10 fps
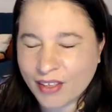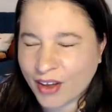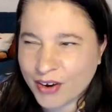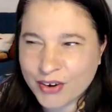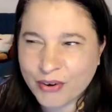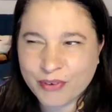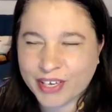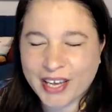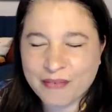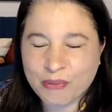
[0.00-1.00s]
don't know if it
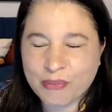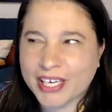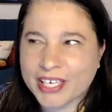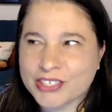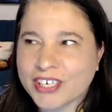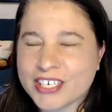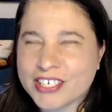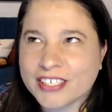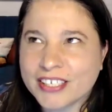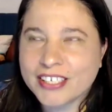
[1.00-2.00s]
came from Electra
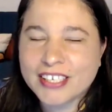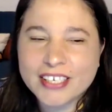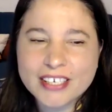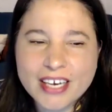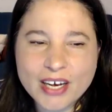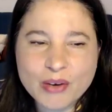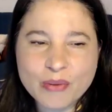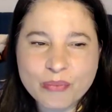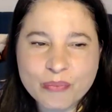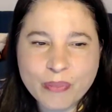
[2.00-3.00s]
actually.
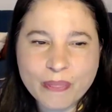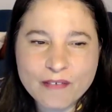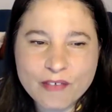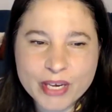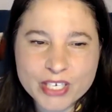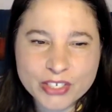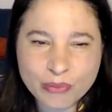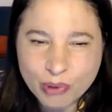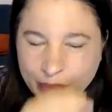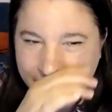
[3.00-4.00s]
The information on
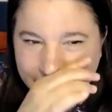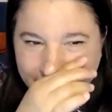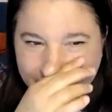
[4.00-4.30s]
Proppy.